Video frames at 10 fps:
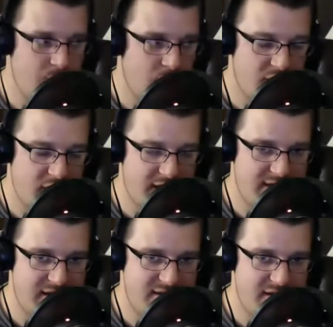we're looking at
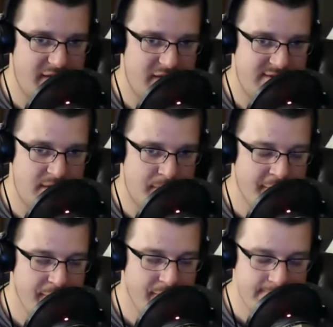Destiny in less than a
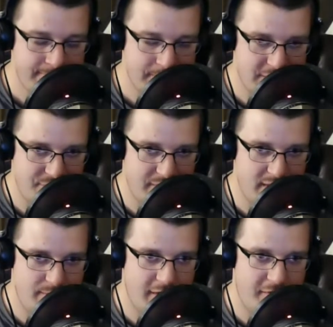month. That's really
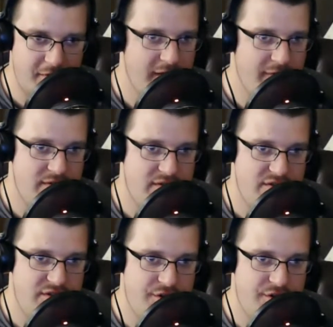the big thing left this year.